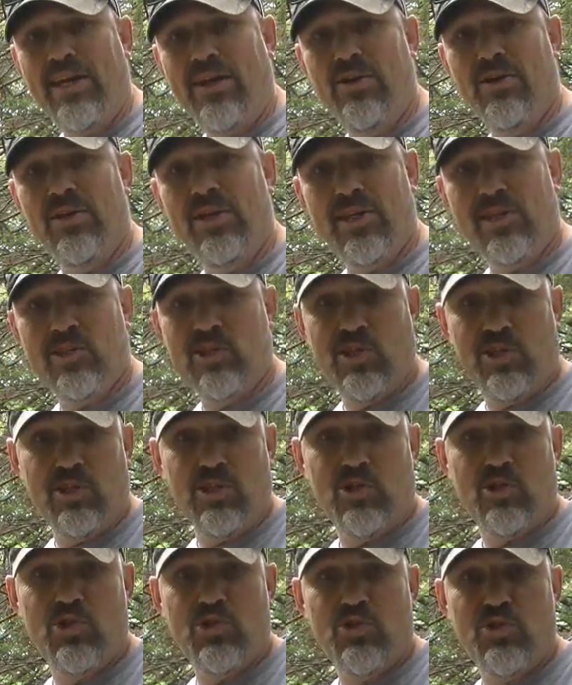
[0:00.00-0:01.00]
here in this
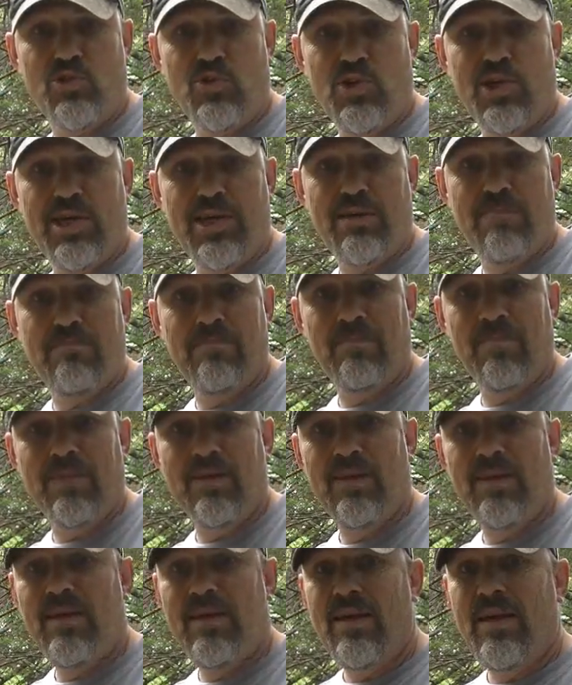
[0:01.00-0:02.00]
little stream.
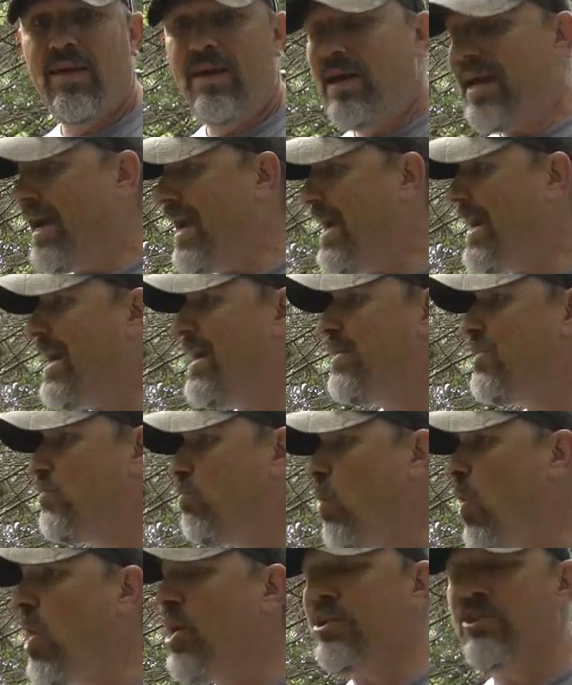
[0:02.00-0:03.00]
And the
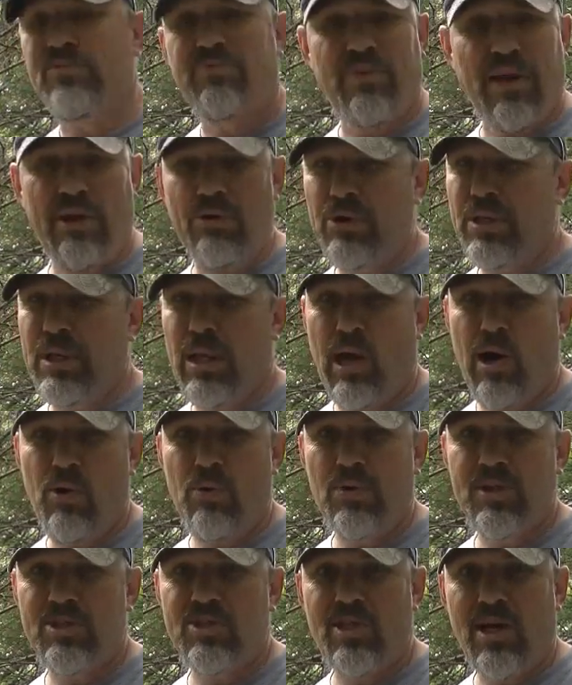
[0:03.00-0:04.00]
water is very
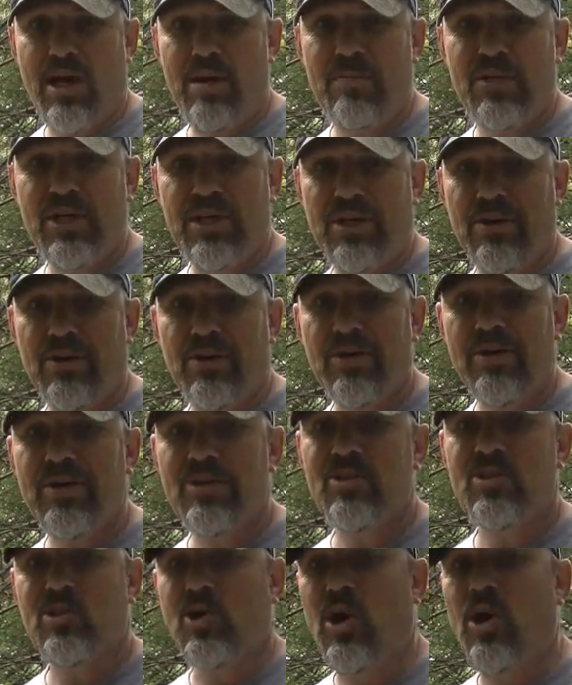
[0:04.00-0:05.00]
low this time of year.
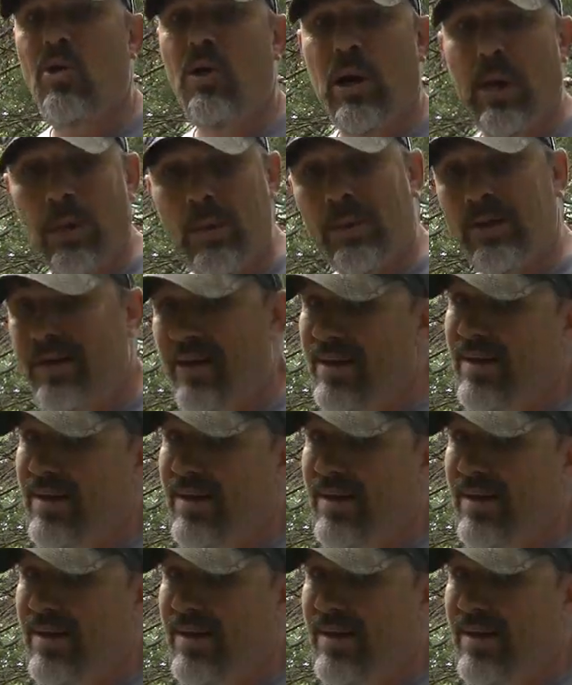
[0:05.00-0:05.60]
So